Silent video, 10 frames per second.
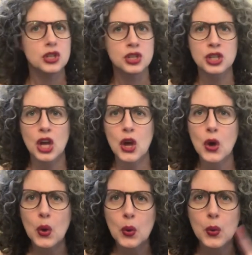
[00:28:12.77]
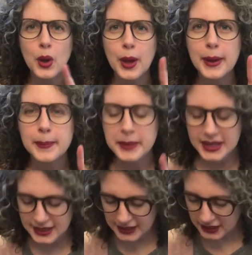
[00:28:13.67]
No
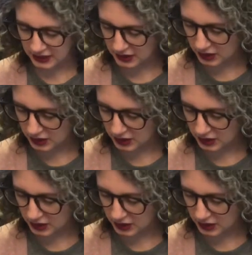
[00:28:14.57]
peeking,